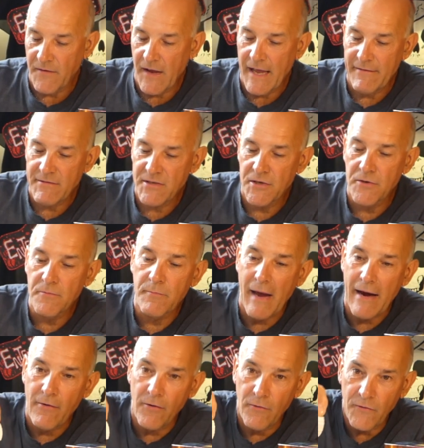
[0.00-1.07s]
I have 2
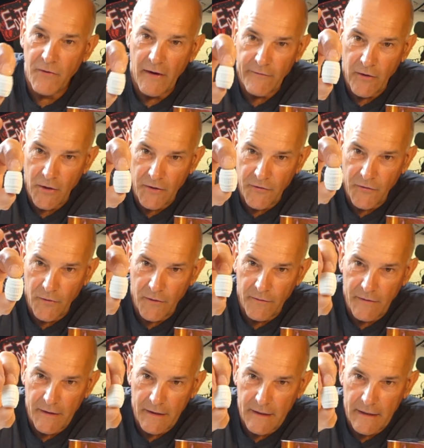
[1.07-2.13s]
barrels. I've got a sort
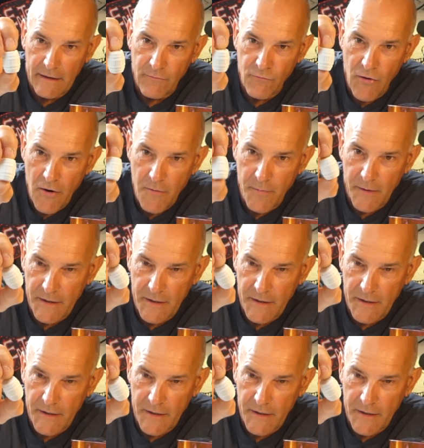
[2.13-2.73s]
of a rope